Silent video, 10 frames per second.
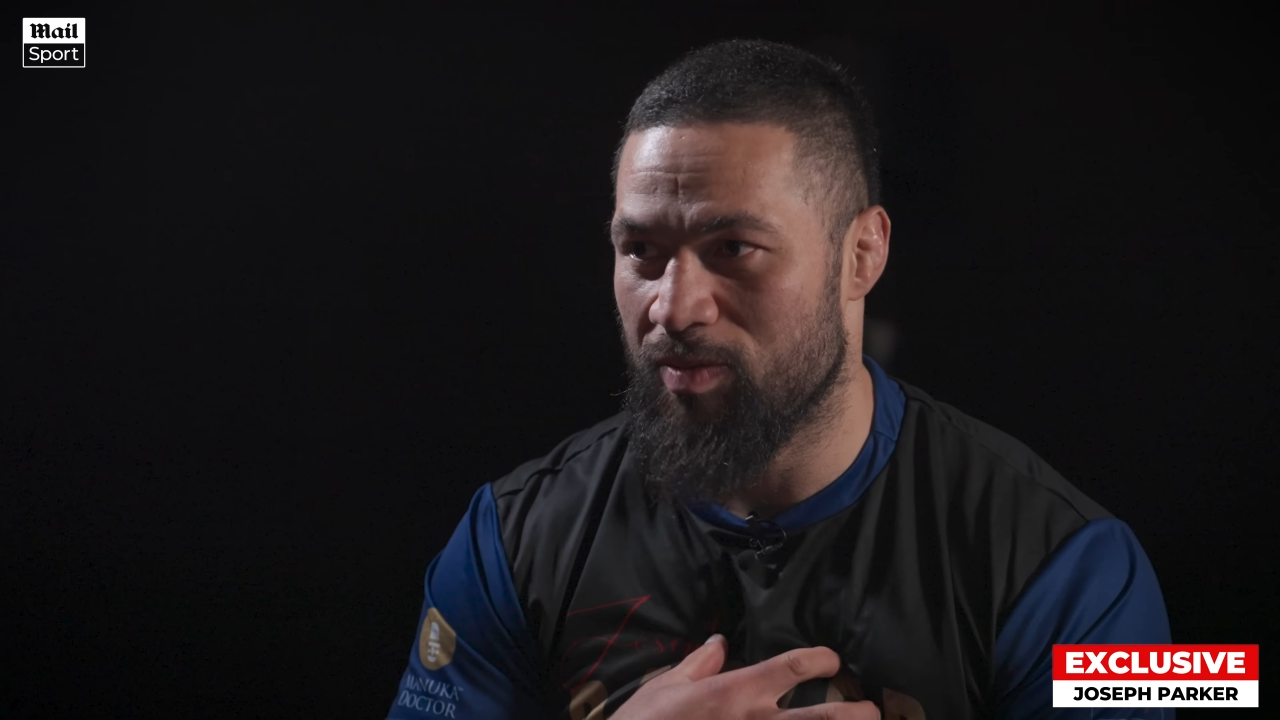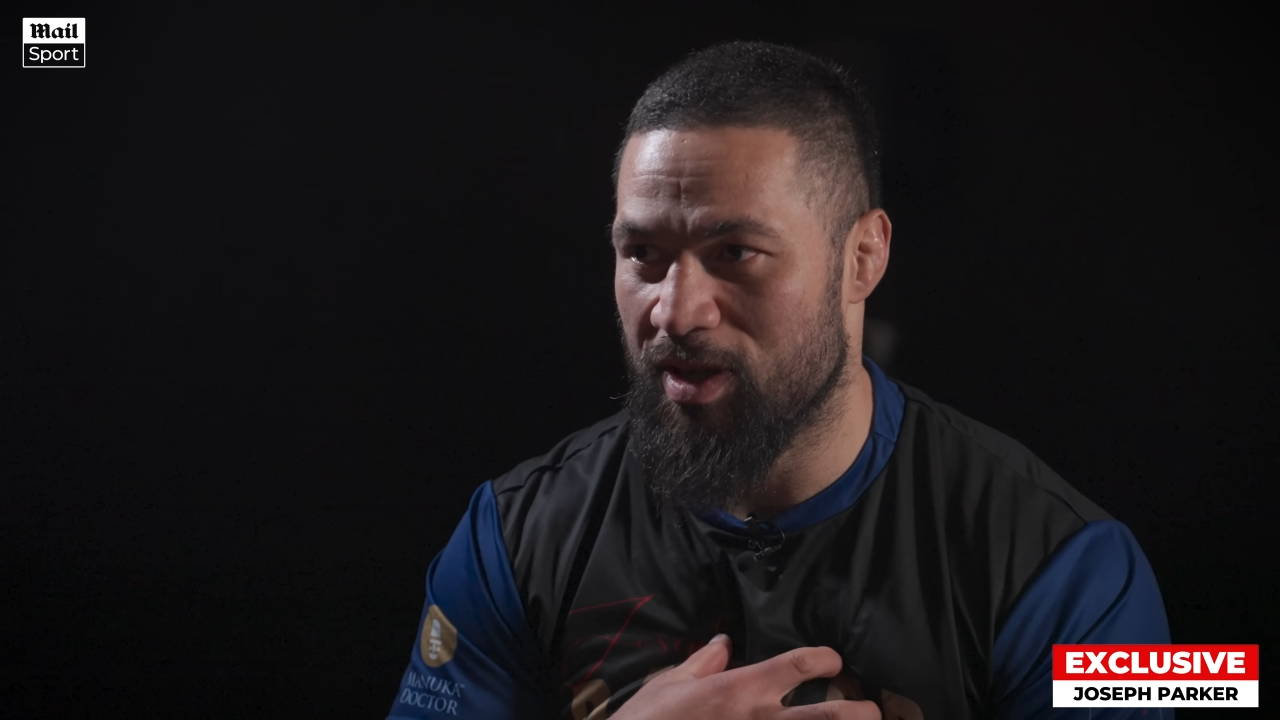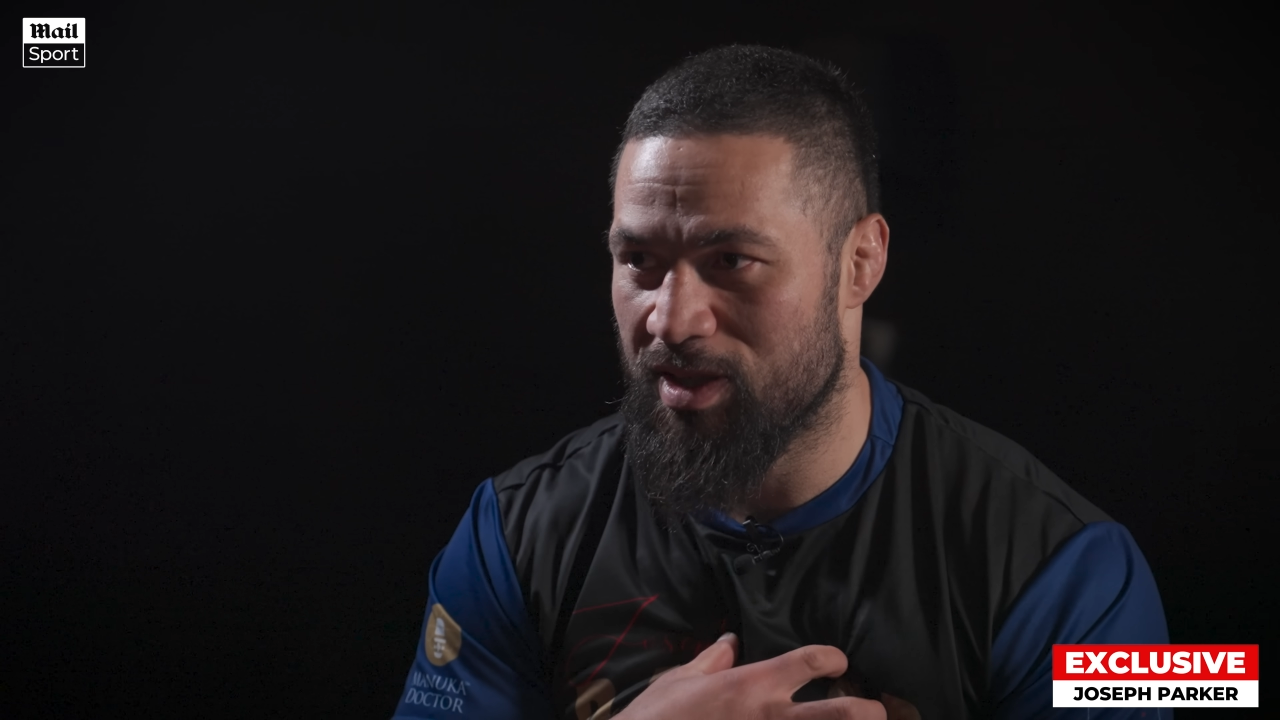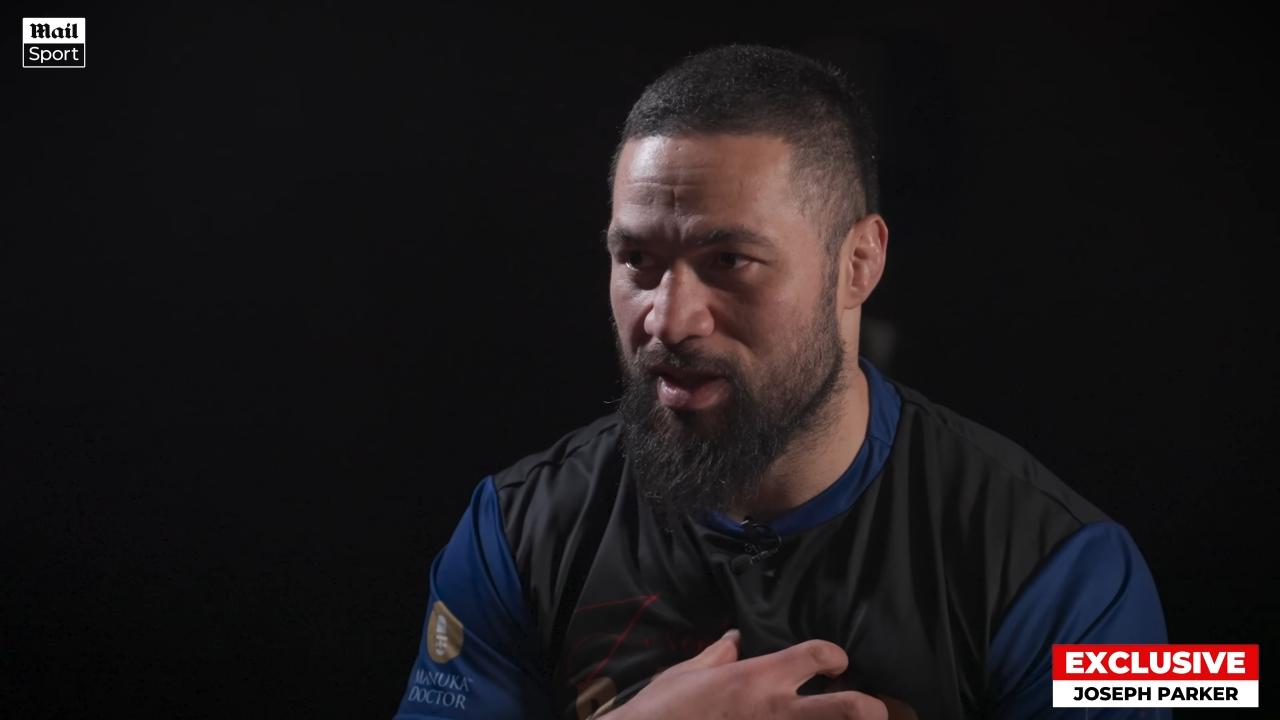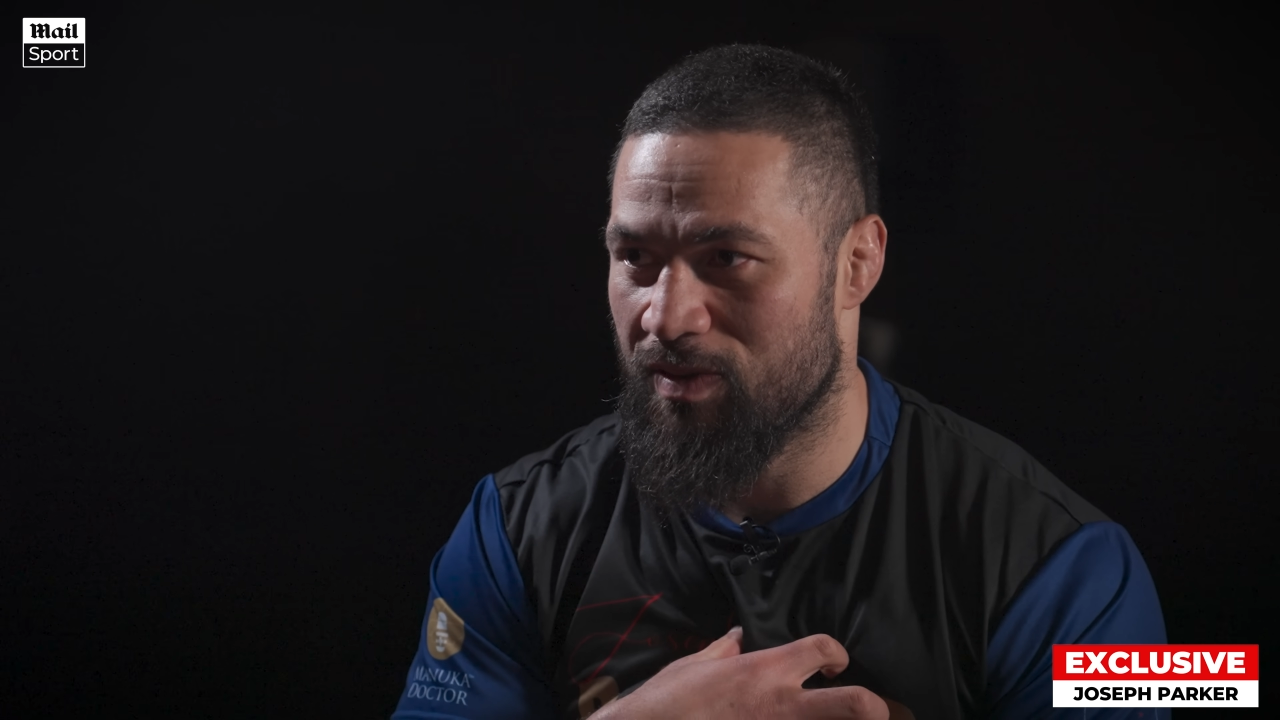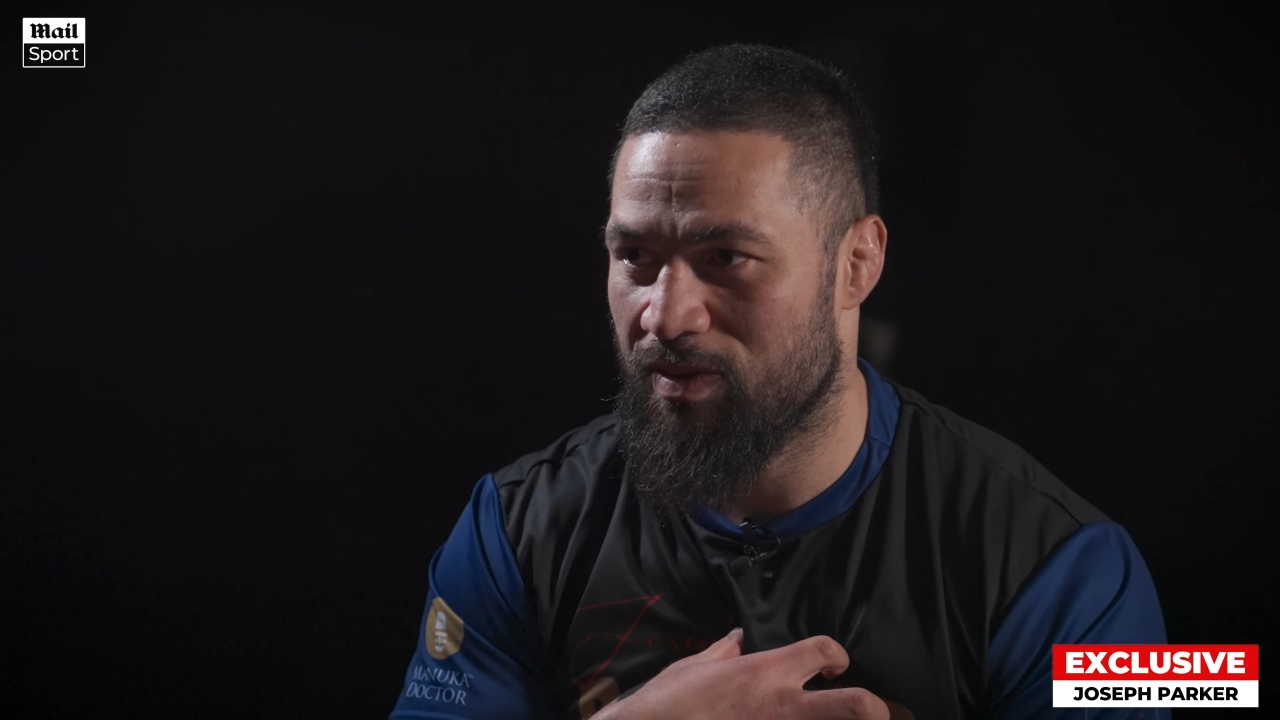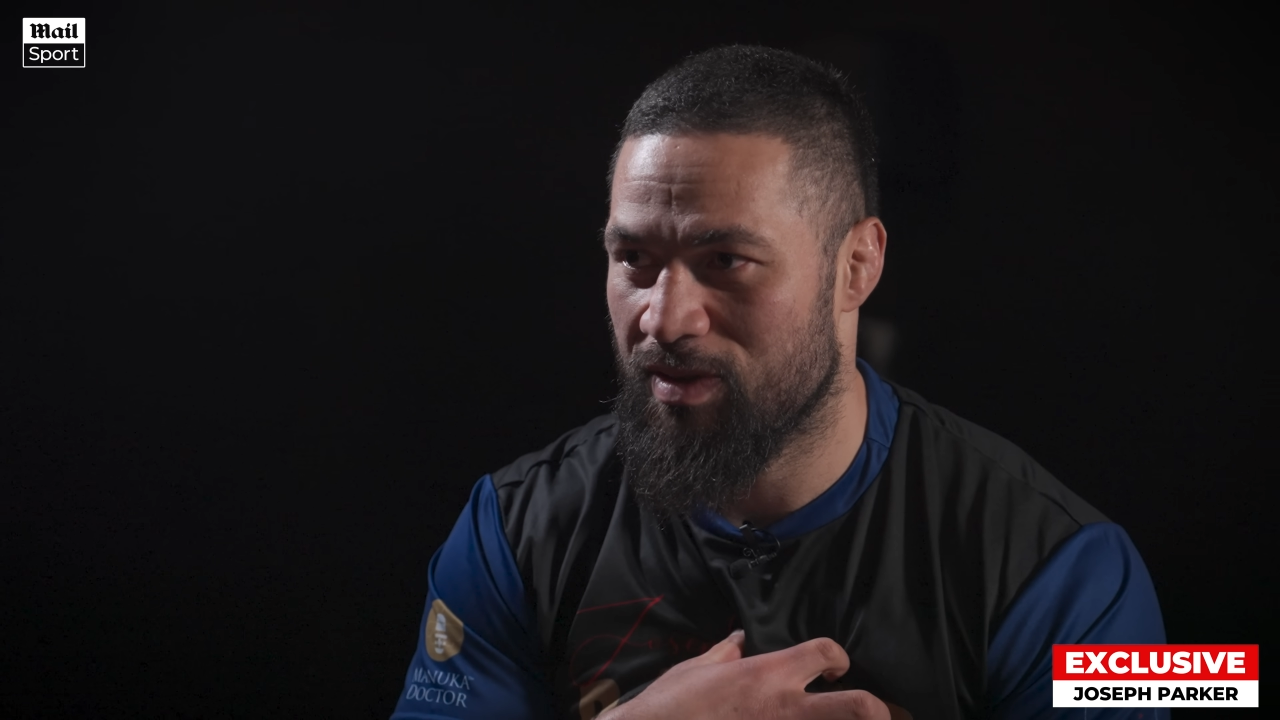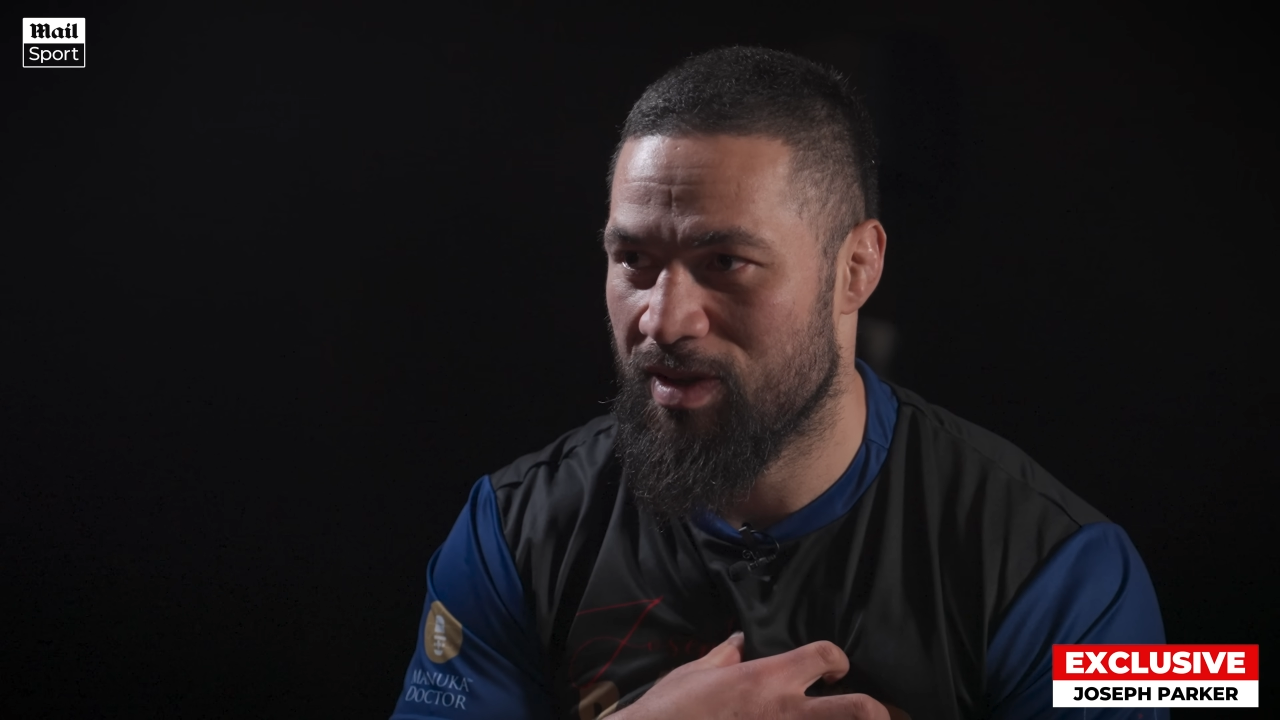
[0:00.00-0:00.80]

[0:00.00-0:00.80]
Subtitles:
myself,